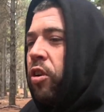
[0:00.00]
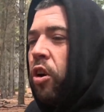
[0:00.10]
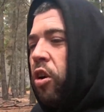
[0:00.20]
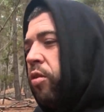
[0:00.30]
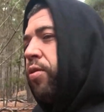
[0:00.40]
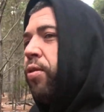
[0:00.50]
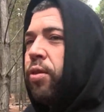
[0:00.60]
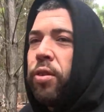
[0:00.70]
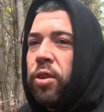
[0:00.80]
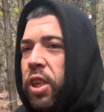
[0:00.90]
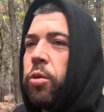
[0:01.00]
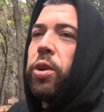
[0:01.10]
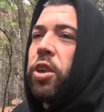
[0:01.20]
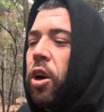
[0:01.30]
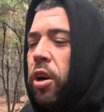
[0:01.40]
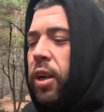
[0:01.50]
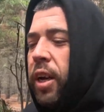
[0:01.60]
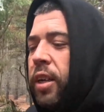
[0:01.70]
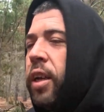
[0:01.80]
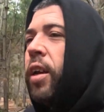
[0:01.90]
of liquid
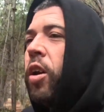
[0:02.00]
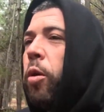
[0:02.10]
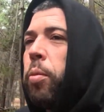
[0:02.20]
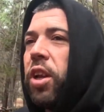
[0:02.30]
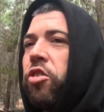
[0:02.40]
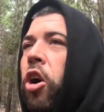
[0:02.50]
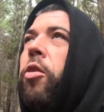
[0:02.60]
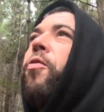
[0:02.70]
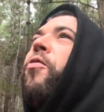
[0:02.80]
codeine, but it's got